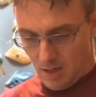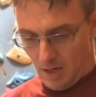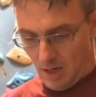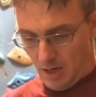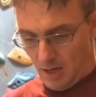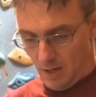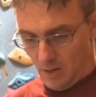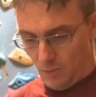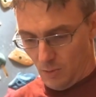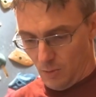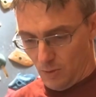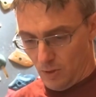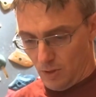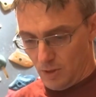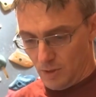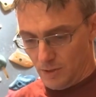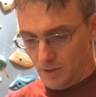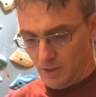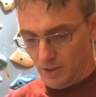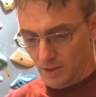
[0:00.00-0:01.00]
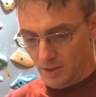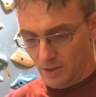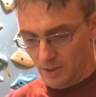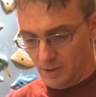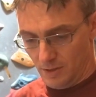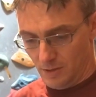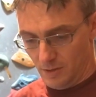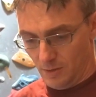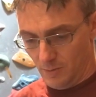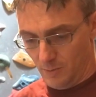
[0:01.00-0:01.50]
I want
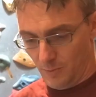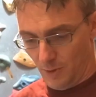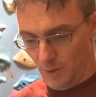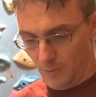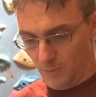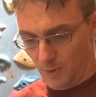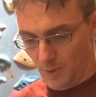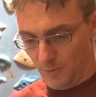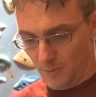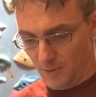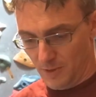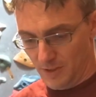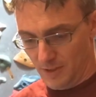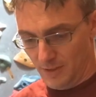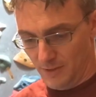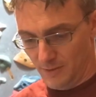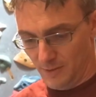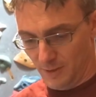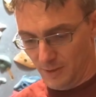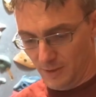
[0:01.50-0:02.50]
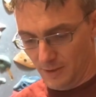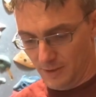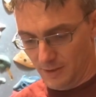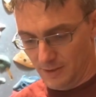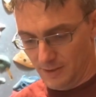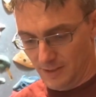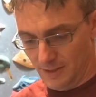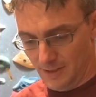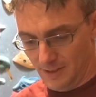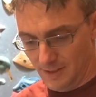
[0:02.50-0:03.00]
to pump up the
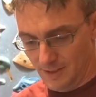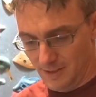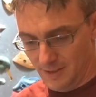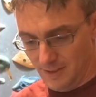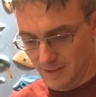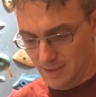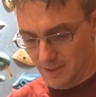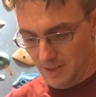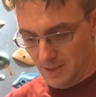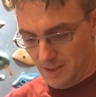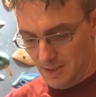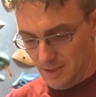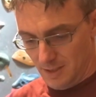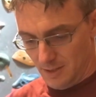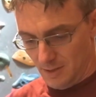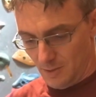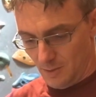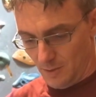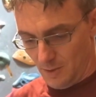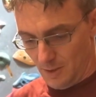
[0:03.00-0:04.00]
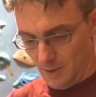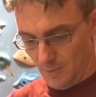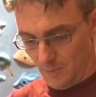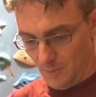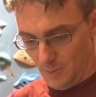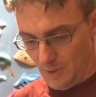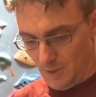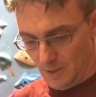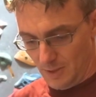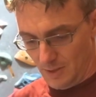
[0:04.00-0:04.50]
difficulty quite a
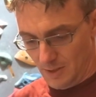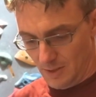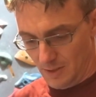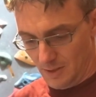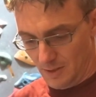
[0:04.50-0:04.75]
bit.